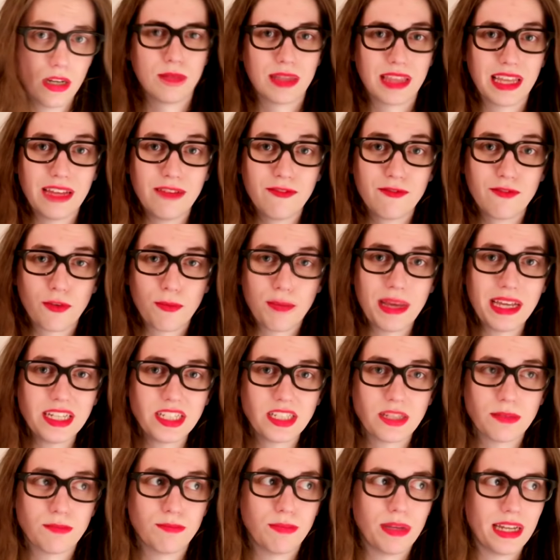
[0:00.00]
But the
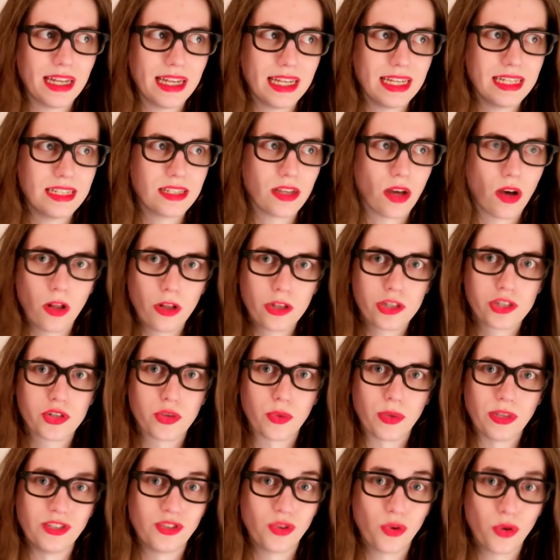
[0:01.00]
information bit is
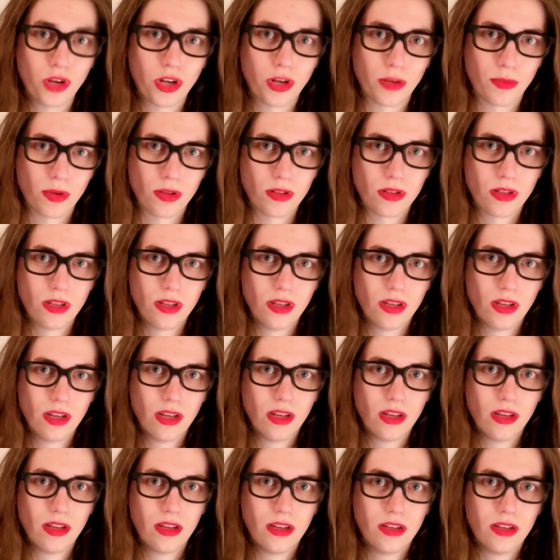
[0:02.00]
also enjoyable.
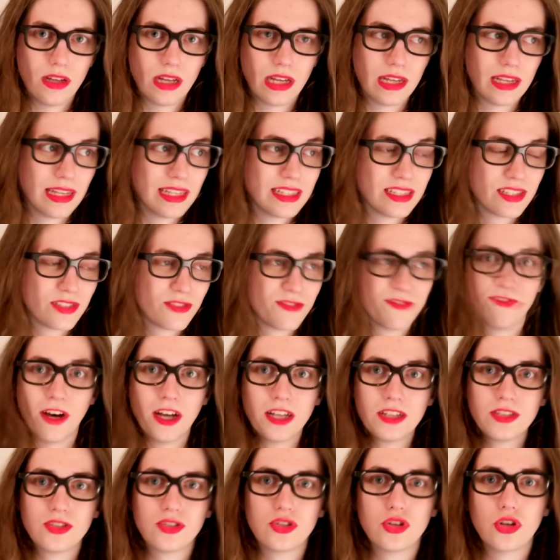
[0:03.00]
It's
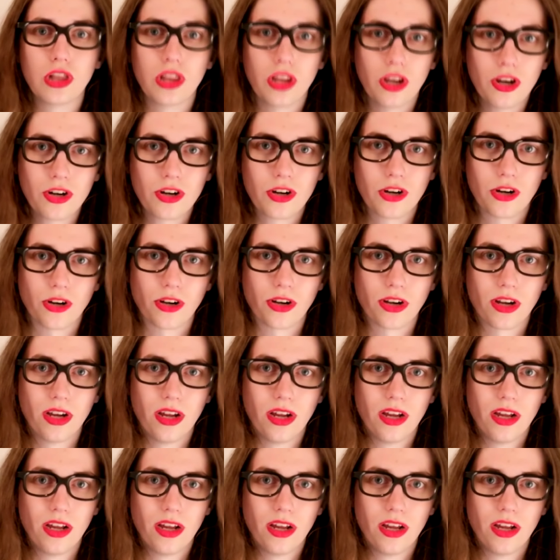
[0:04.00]
fun to learn.